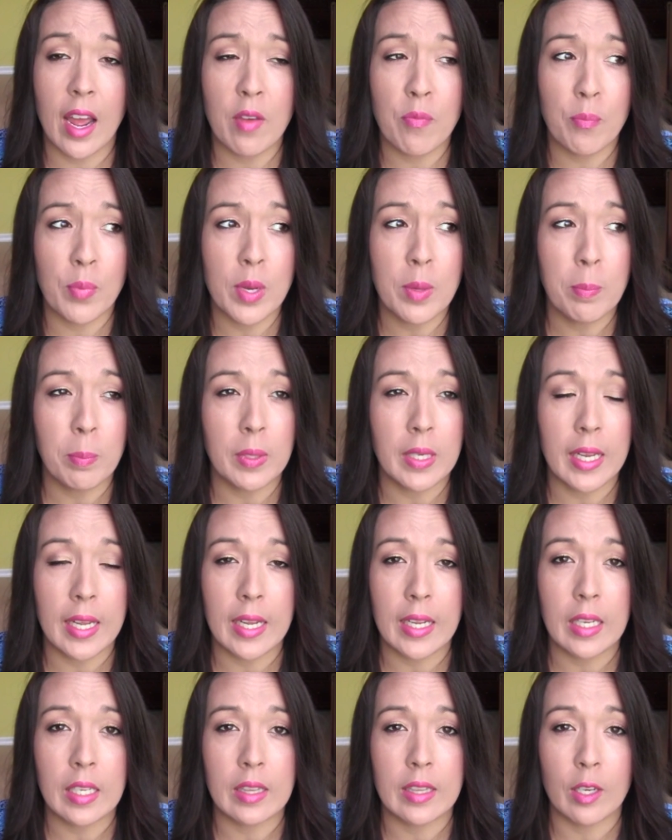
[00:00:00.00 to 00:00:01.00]
I've been
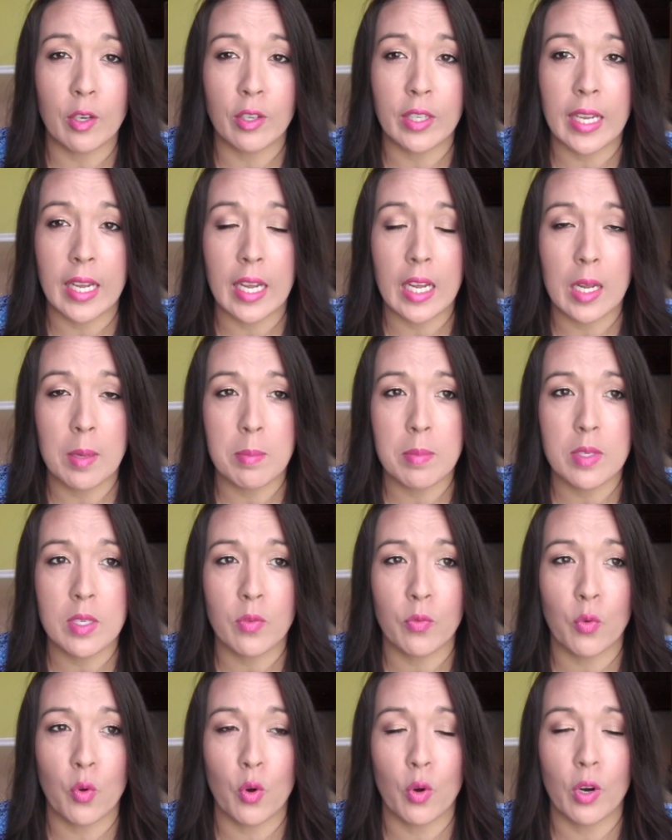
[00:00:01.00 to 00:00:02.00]
playing their games
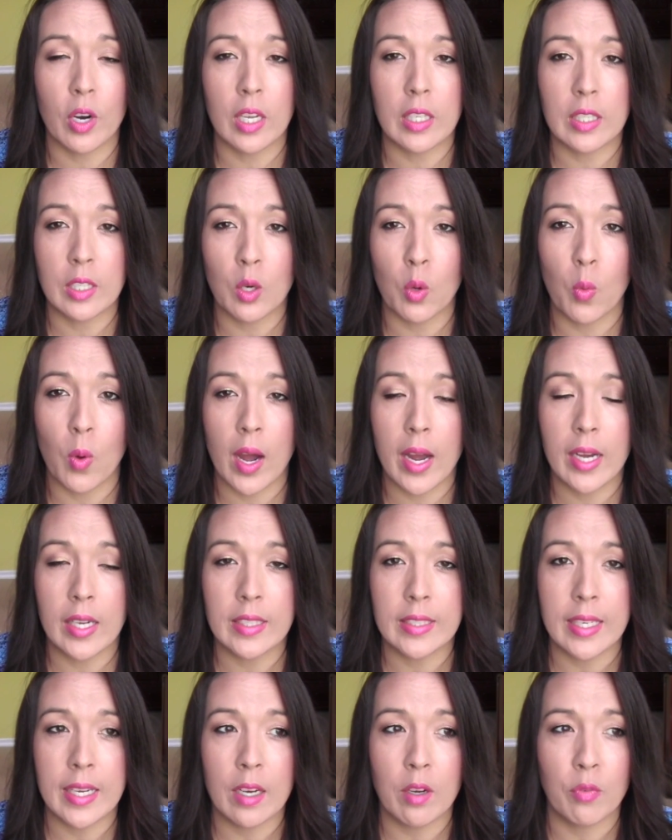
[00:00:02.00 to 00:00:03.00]
for a little
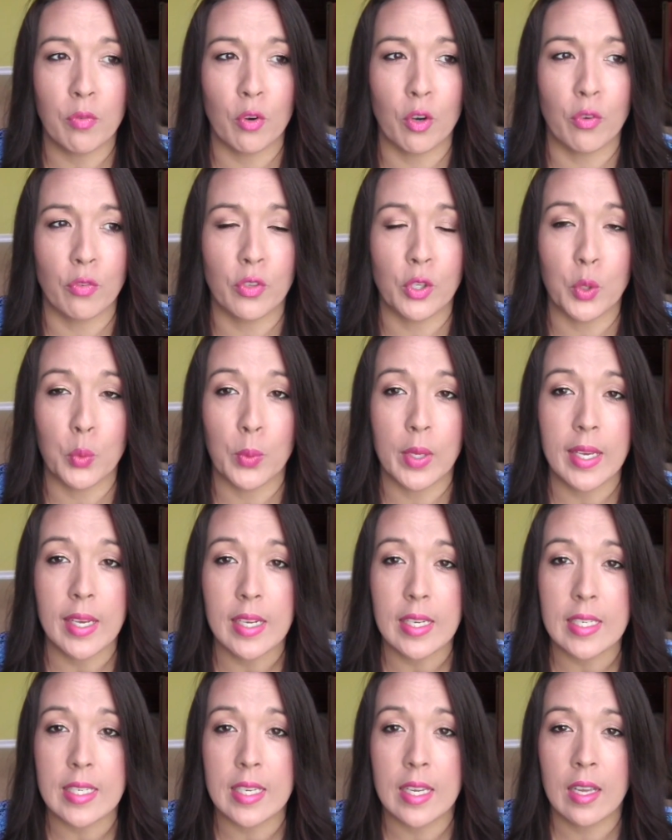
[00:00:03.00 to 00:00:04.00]
while now, for a few
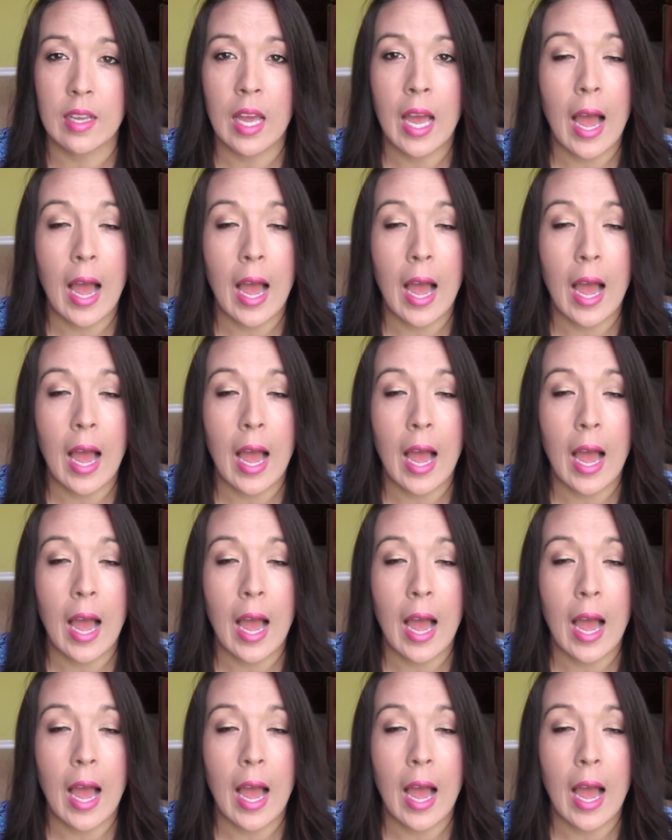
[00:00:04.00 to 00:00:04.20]
weeks.